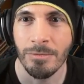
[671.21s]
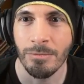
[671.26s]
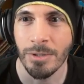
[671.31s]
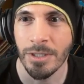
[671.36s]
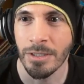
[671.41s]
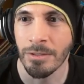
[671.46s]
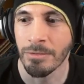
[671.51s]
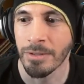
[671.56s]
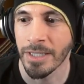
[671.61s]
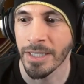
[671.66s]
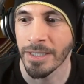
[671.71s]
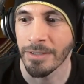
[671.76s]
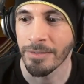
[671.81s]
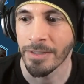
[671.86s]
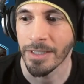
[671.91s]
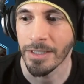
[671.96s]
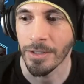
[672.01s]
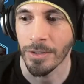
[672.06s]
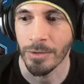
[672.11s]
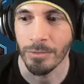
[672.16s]
We don't have
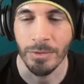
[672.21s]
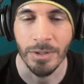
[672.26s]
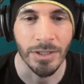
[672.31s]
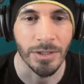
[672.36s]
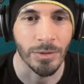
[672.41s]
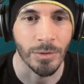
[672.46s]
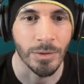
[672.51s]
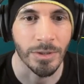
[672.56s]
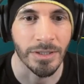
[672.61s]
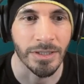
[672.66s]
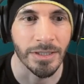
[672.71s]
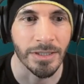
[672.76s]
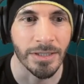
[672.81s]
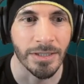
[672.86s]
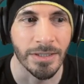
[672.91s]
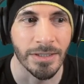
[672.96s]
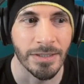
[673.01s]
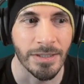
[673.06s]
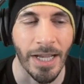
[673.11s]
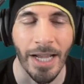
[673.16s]
any other
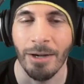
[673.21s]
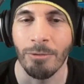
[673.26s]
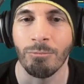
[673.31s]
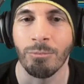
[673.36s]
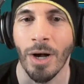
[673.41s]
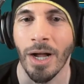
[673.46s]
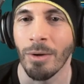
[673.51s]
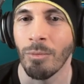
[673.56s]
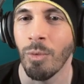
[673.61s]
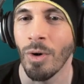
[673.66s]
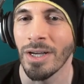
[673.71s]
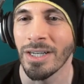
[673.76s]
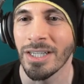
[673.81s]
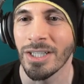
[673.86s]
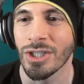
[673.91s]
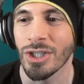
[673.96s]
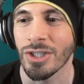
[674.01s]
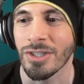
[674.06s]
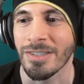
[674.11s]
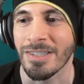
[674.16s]
resources. I want to
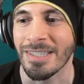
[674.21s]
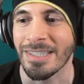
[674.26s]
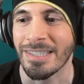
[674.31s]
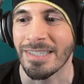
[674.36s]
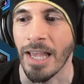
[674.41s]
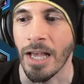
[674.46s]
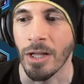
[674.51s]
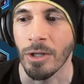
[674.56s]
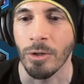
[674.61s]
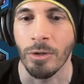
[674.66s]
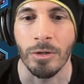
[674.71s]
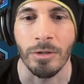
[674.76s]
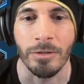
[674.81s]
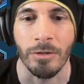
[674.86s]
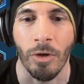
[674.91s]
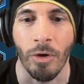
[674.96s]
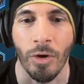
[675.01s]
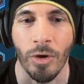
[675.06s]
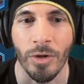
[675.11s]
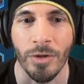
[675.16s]
just sell
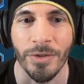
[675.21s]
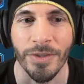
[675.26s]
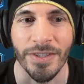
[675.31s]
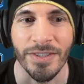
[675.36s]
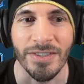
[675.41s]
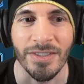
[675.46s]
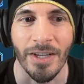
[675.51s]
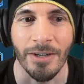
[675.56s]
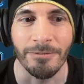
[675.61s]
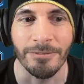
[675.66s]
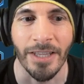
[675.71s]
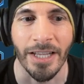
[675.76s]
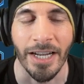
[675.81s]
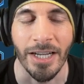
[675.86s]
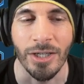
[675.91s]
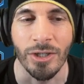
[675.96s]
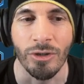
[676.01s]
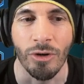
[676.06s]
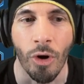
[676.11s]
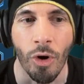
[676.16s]
all the stuff that I
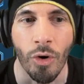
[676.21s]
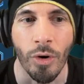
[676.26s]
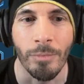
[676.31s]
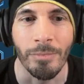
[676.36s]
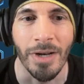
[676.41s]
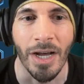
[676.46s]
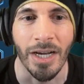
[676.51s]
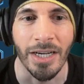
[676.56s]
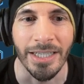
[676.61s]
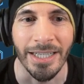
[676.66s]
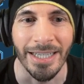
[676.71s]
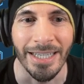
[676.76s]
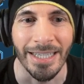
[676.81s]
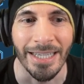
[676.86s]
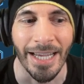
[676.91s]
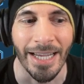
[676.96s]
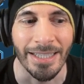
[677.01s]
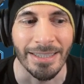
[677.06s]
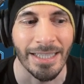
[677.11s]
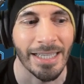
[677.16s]
know I'm not going to
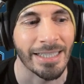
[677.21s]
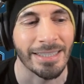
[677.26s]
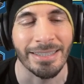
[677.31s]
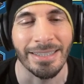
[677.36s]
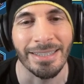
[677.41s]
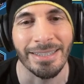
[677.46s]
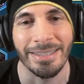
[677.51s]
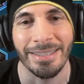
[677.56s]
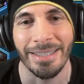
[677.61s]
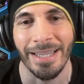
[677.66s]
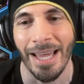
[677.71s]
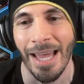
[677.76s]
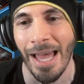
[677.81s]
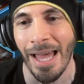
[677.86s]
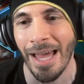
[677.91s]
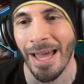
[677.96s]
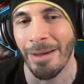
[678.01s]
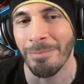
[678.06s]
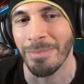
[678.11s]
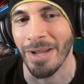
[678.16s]
get. Like,
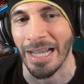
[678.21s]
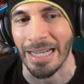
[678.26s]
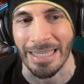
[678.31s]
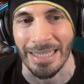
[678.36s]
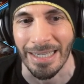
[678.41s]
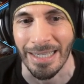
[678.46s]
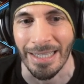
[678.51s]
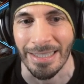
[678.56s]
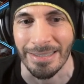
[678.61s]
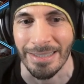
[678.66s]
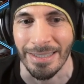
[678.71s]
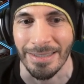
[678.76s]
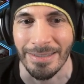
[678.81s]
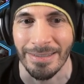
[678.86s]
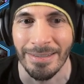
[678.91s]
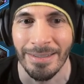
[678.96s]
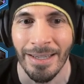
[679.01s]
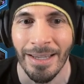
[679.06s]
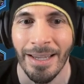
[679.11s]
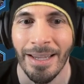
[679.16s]
I'm not going to get
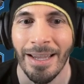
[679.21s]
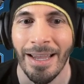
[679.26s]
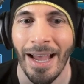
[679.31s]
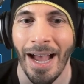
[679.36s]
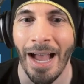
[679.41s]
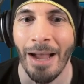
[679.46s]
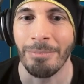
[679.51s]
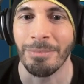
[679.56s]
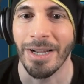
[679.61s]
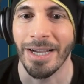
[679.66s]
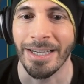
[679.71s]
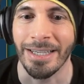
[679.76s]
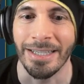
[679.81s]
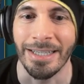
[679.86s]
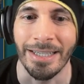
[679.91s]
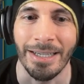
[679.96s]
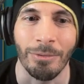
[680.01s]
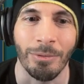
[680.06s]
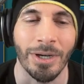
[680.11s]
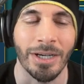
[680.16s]
this. I'm not going
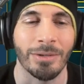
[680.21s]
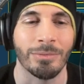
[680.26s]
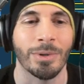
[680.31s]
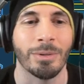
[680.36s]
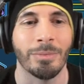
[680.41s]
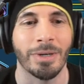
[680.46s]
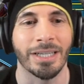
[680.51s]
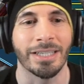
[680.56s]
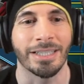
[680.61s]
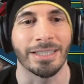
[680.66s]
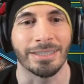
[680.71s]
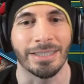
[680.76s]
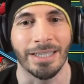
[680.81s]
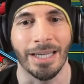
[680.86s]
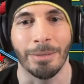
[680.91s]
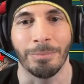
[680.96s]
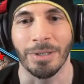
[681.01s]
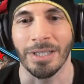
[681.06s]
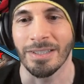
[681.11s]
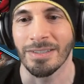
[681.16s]
to get... Well, we might get the
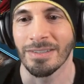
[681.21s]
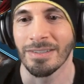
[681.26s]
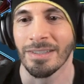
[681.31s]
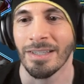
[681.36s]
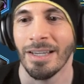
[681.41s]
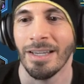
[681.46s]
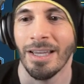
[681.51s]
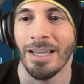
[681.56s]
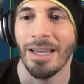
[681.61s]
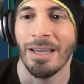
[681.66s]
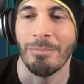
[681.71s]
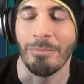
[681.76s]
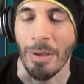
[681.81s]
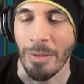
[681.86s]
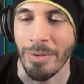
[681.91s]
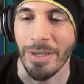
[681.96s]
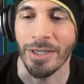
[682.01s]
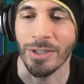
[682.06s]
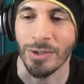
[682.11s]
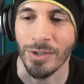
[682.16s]
epics.
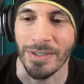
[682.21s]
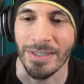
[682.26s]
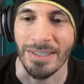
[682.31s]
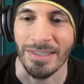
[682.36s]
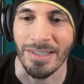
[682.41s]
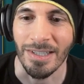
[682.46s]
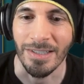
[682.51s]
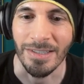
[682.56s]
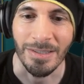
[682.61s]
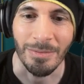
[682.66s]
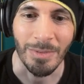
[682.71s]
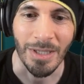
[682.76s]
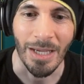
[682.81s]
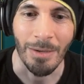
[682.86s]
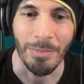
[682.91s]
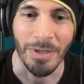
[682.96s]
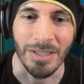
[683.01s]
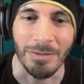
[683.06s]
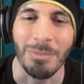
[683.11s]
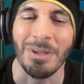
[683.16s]
Maybe I shouldn't sell some of the
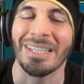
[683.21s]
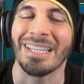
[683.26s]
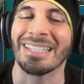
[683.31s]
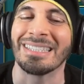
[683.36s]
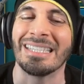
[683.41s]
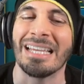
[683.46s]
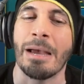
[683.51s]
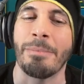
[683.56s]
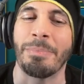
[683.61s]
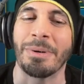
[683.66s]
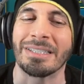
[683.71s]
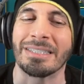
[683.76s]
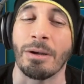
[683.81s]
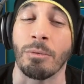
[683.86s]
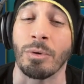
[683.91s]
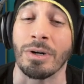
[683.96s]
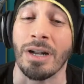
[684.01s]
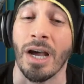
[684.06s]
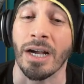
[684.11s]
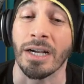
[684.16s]
epics. But, like, the epics that
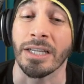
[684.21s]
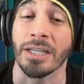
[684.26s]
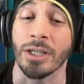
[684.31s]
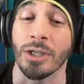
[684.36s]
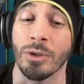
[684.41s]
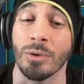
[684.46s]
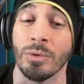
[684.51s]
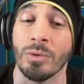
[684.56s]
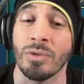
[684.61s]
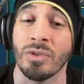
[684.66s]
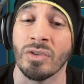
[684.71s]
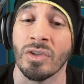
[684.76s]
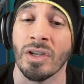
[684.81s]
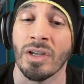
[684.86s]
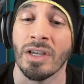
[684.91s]
we're not going to use.